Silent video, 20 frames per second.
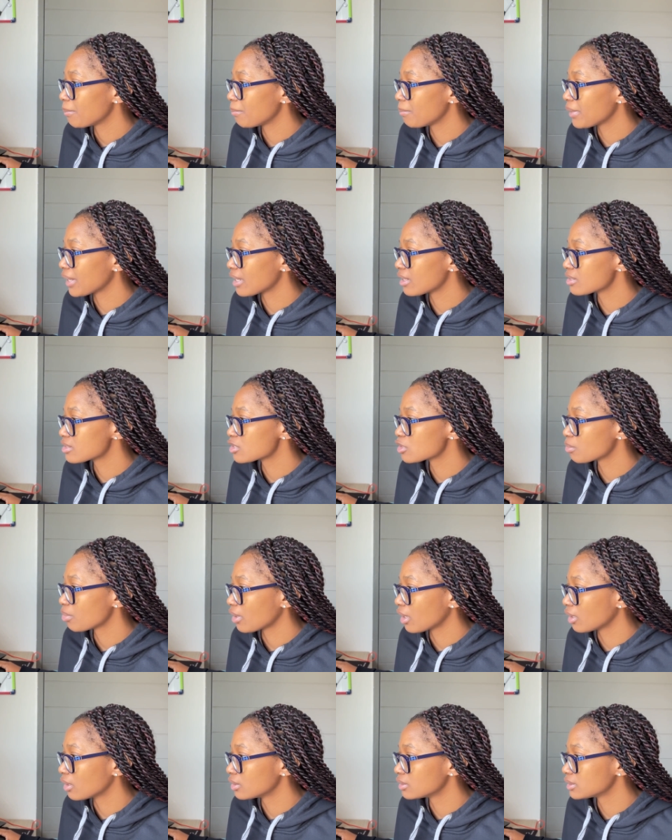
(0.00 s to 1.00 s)
Bell's
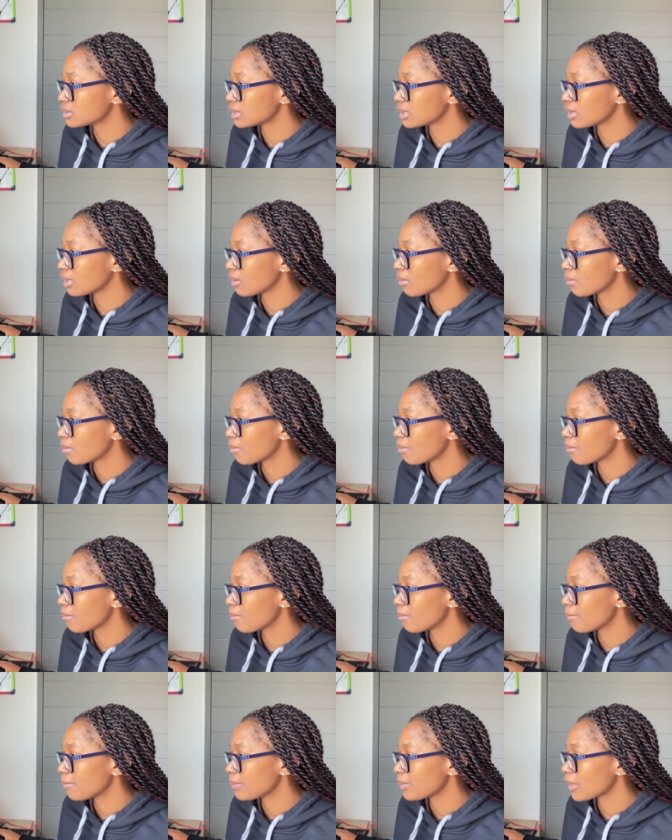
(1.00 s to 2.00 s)
palsy.
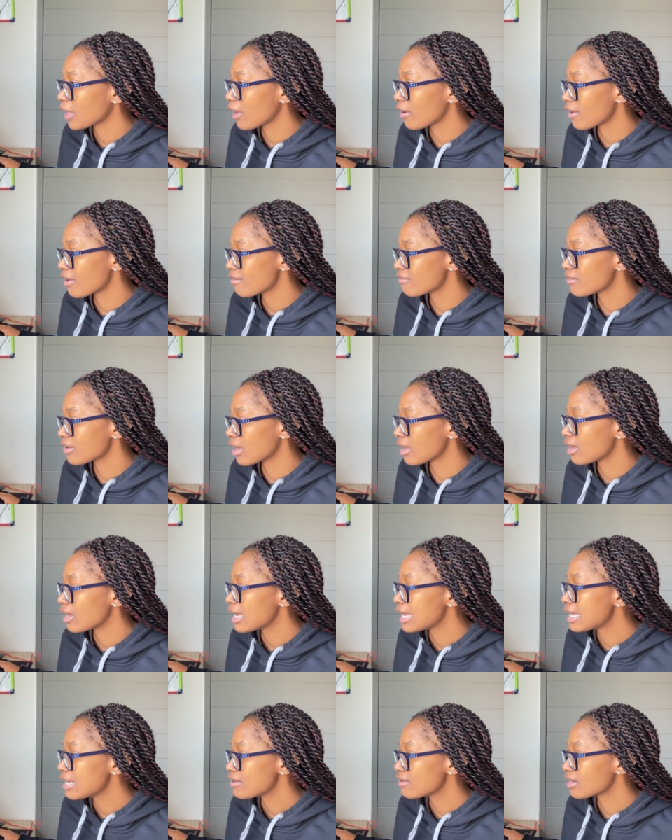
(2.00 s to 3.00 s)
However,
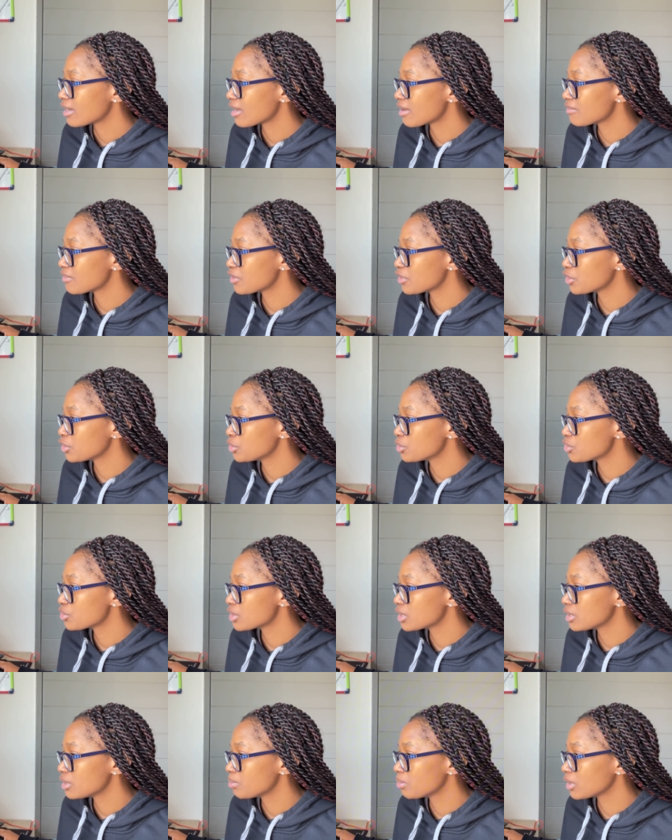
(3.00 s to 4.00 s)
recovery
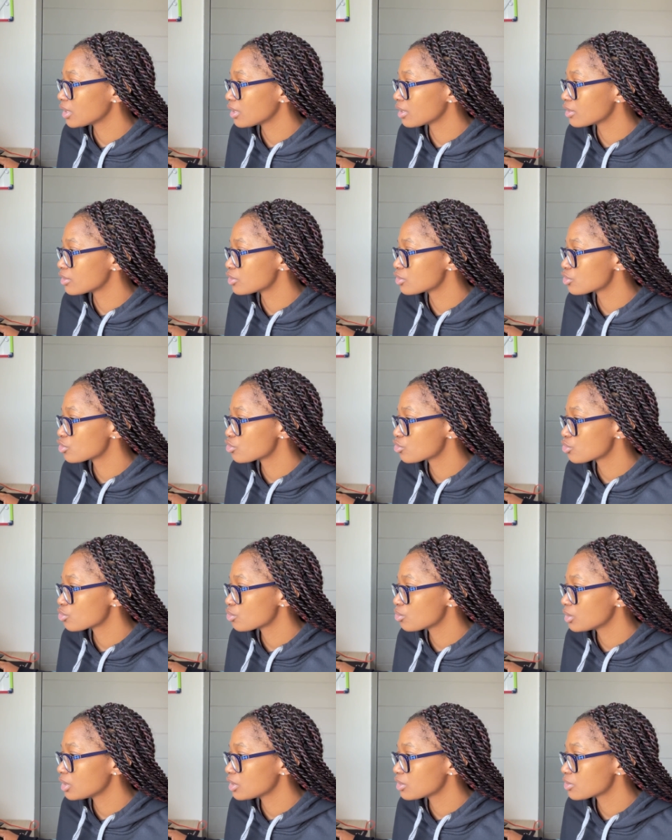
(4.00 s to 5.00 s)
usually begins
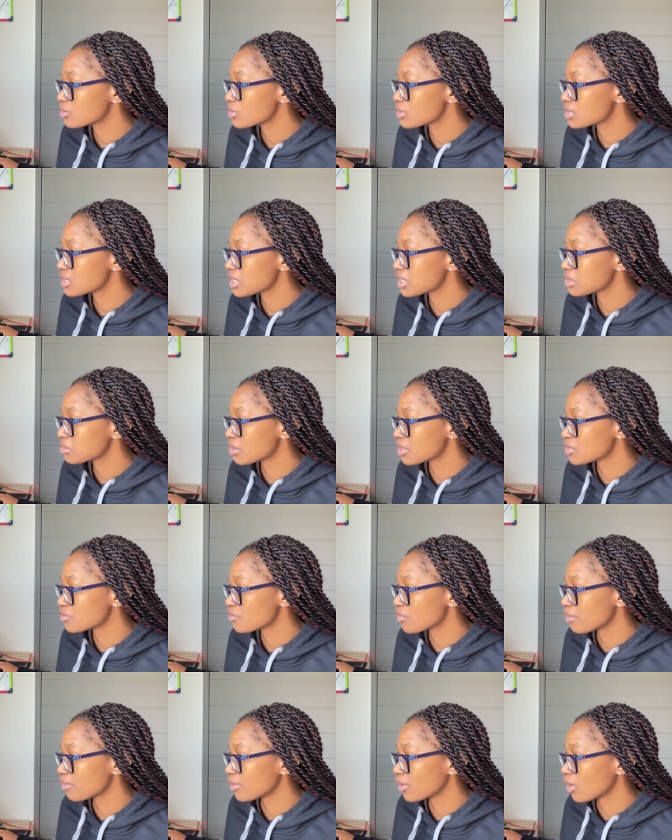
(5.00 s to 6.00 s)
2 weeks to 6 months
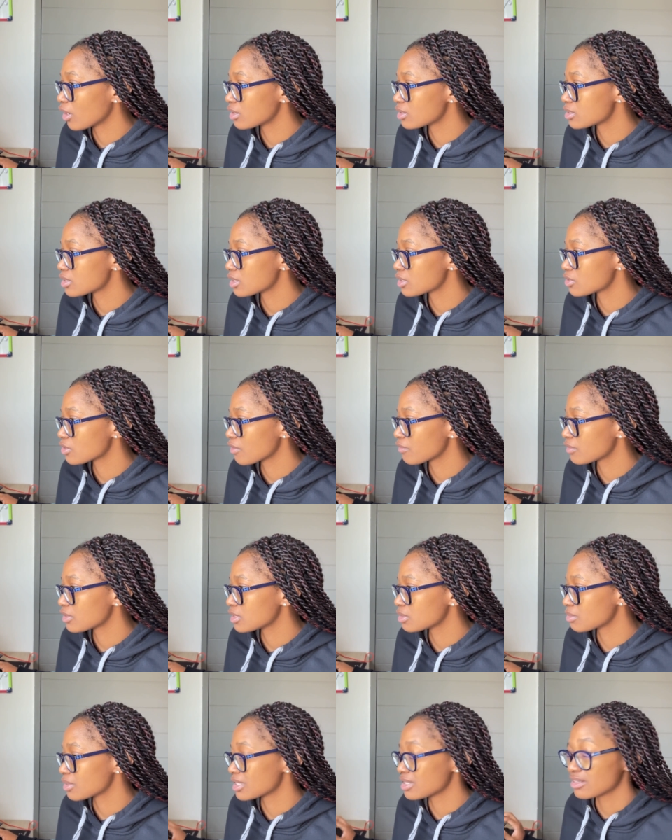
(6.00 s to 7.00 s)
from the onset of
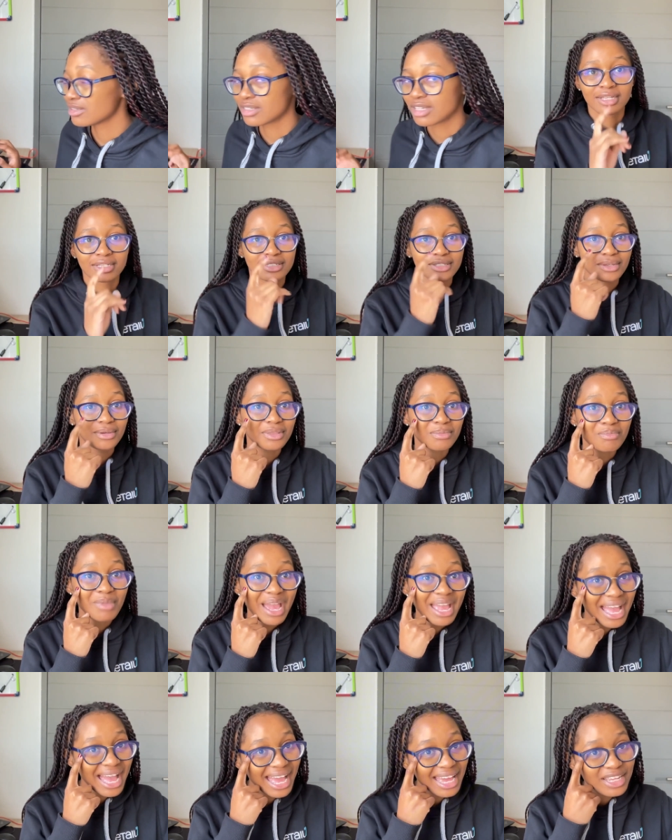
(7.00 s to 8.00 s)
these muscles. So
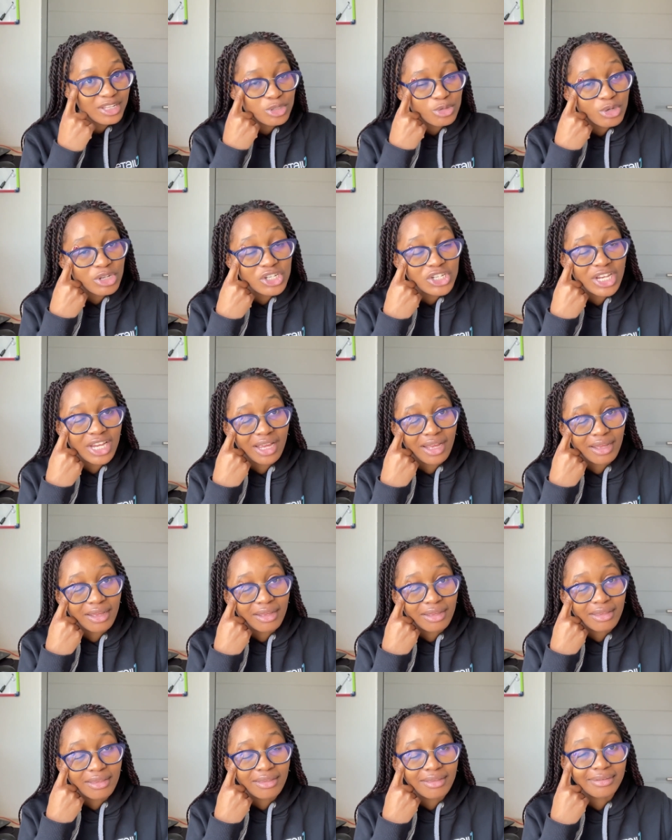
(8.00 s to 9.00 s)
my eye twitching,
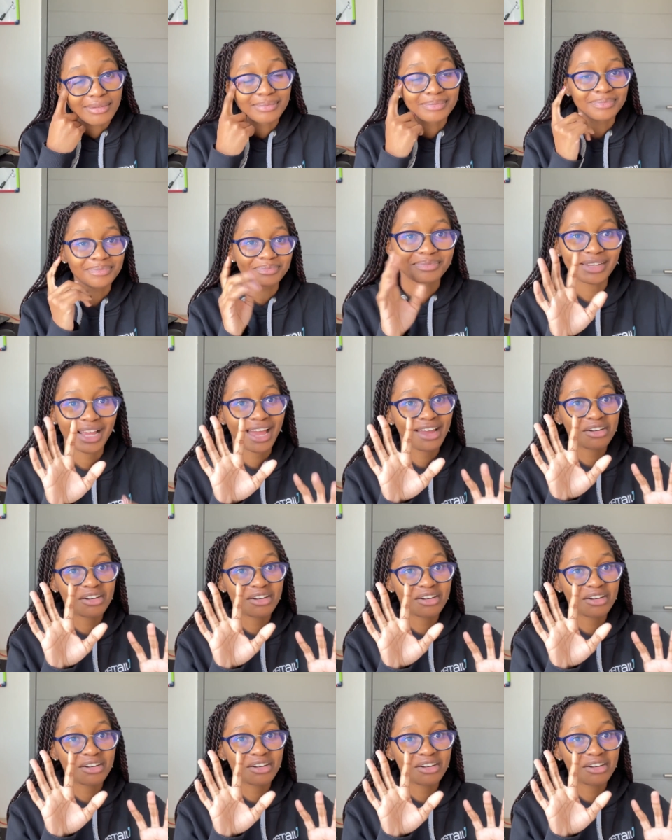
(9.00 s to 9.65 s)
I